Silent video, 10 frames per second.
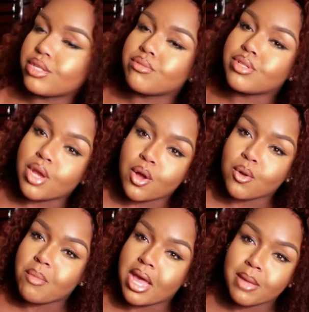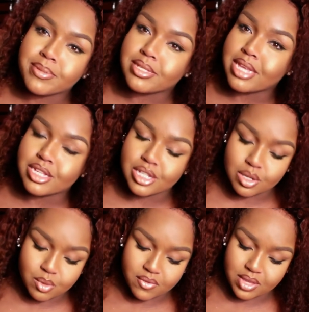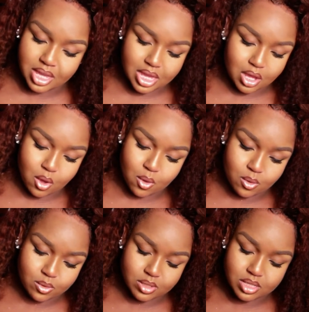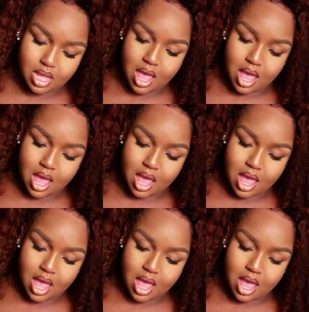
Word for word: you know my obsession with keyholes.